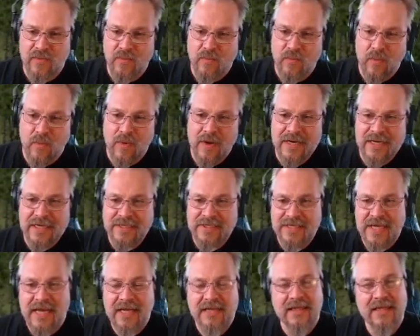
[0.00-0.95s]
What
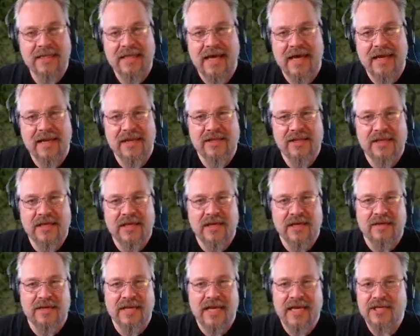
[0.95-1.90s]
exactly that
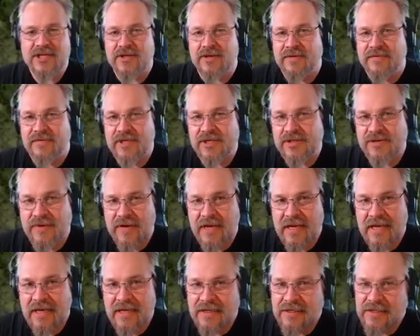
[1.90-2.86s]
the nature of the
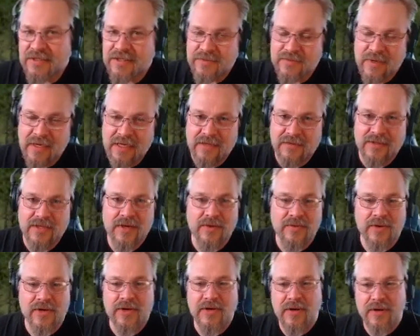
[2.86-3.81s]
treaty is, well, no
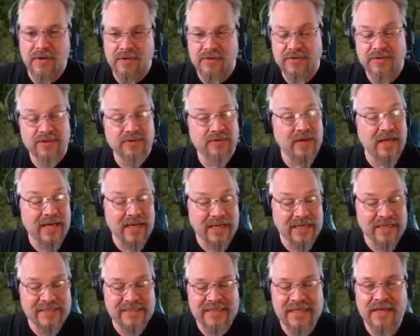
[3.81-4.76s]
one knows. Well, I
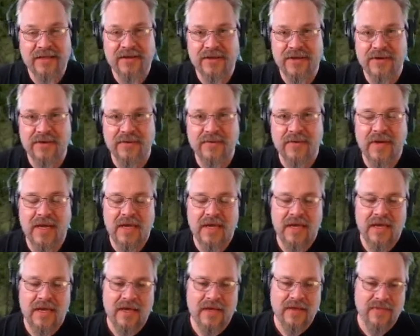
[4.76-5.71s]
can tell you
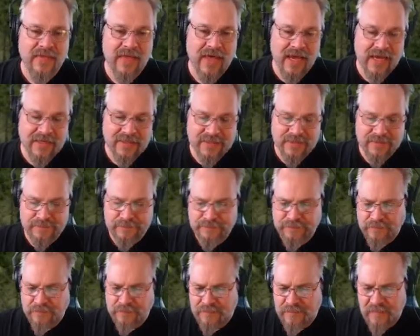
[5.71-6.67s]
that
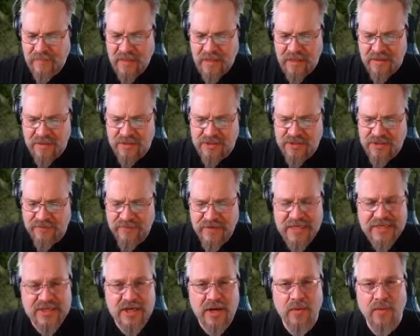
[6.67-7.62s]
There's a
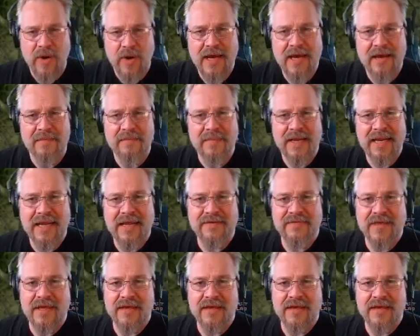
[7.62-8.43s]
reason why in many of the